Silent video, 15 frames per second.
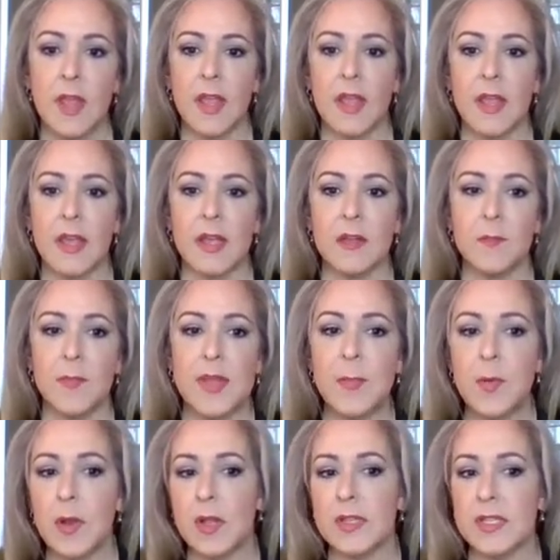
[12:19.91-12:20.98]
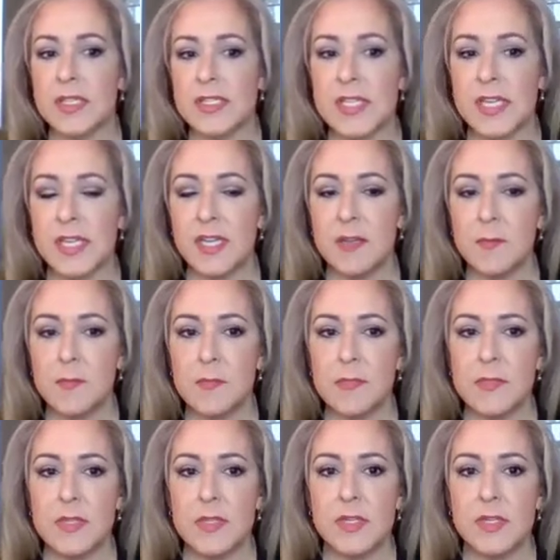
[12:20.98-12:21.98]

and people on the team